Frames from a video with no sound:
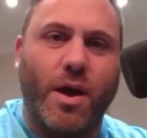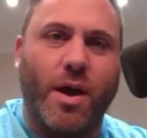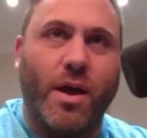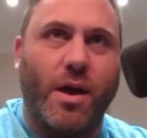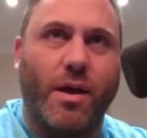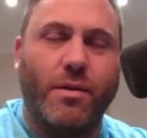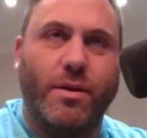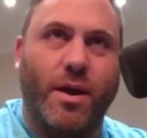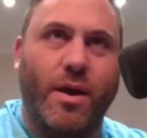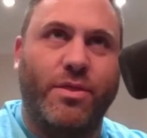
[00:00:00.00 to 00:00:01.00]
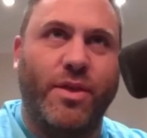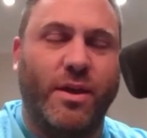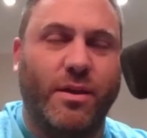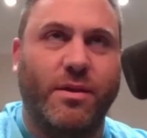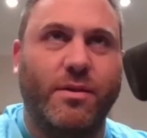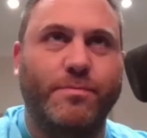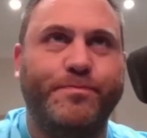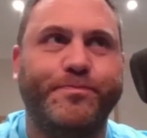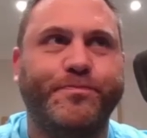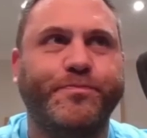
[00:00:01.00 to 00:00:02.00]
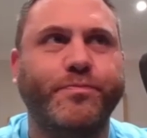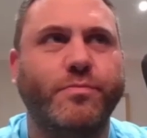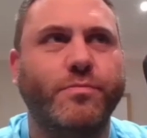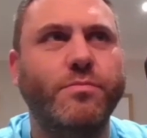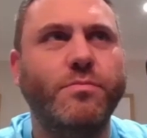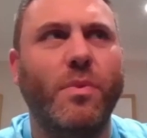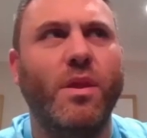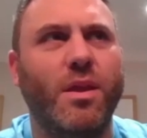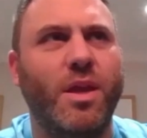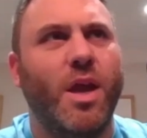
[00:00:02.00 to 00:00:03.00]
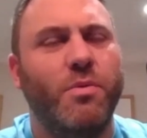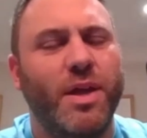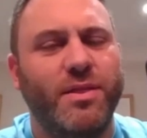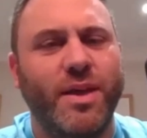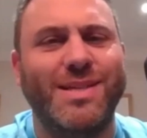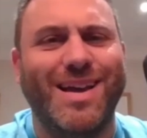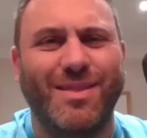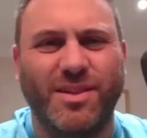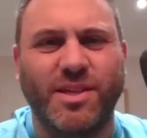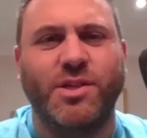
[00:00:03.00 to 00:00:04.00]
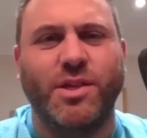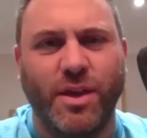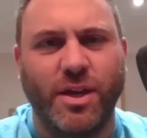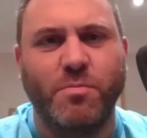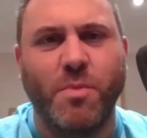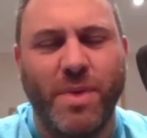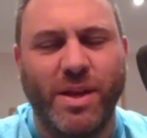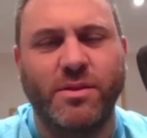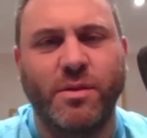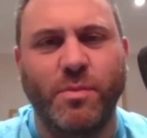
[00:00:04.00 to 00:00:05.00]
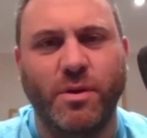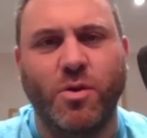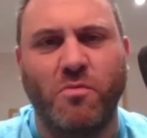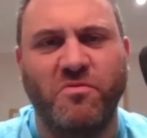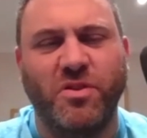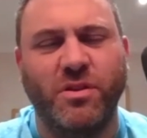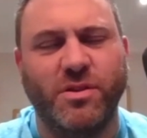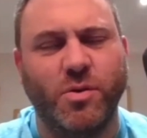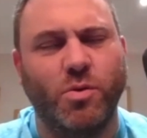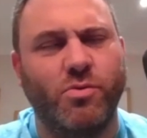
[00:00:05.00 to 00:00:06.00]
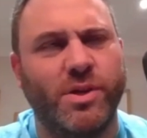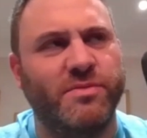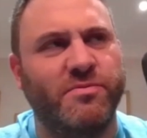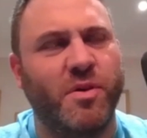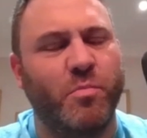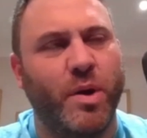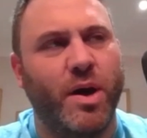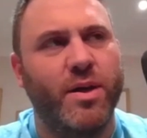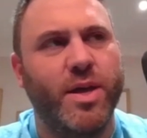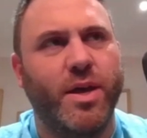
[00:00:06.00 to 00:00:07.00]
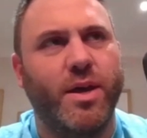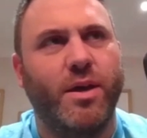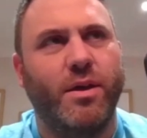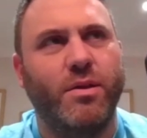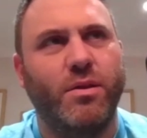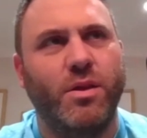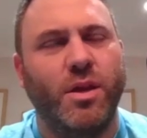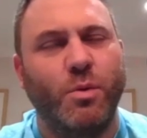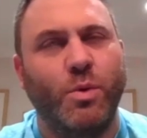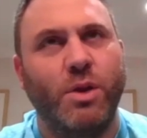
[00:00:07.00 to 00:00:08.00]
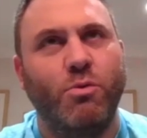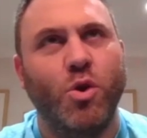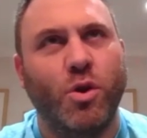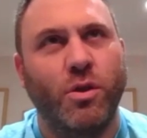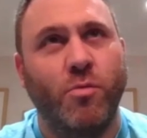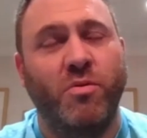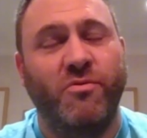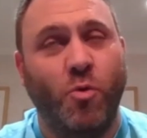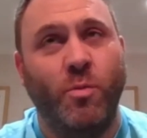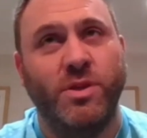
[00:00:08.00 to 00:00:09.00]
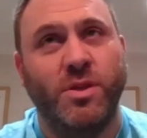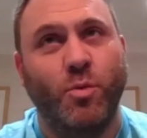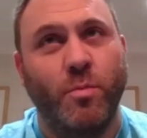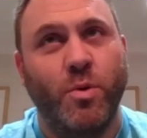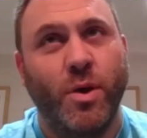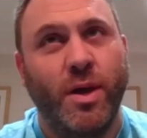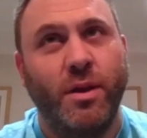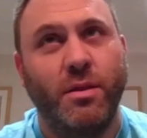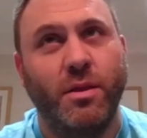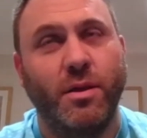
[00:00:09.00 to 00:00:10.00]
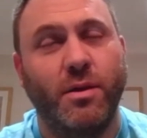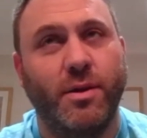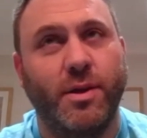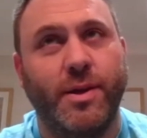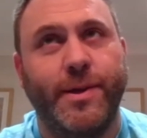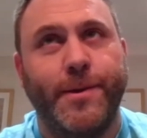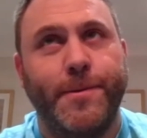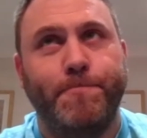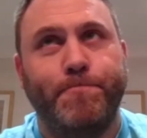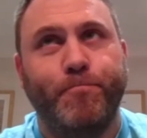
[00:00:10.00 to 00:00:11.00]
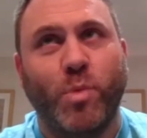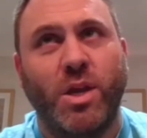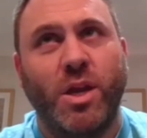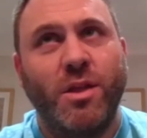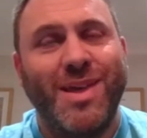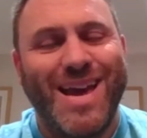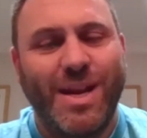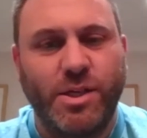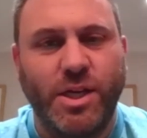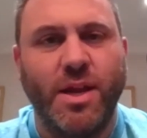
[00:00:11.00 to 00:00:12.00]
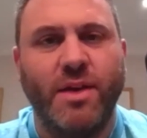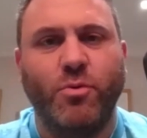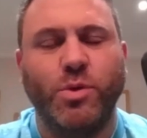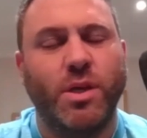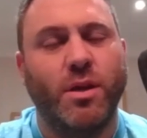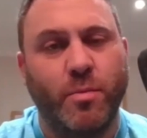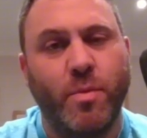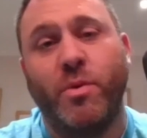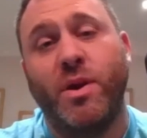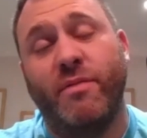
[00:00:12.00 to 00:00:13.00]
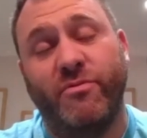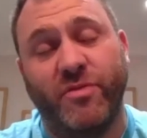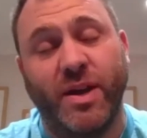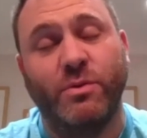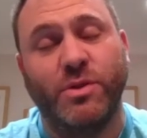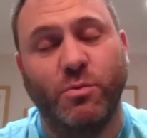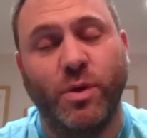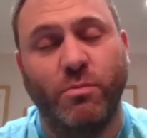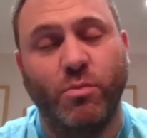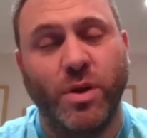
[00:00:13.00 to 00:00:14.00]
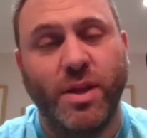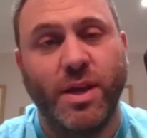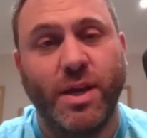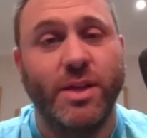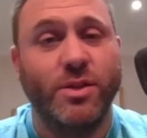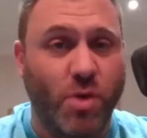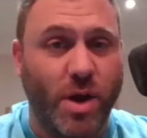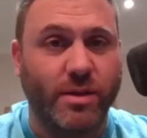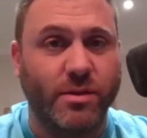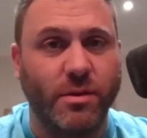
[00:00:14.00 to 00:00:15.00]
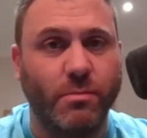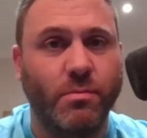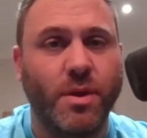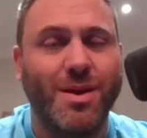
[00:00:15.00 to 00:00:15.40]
I think that there's such a thing as momentum and confidence and all the rest of it. But when you look at the performance that we put in and the energy levels and the commitment and everything else that we did against Wrexham,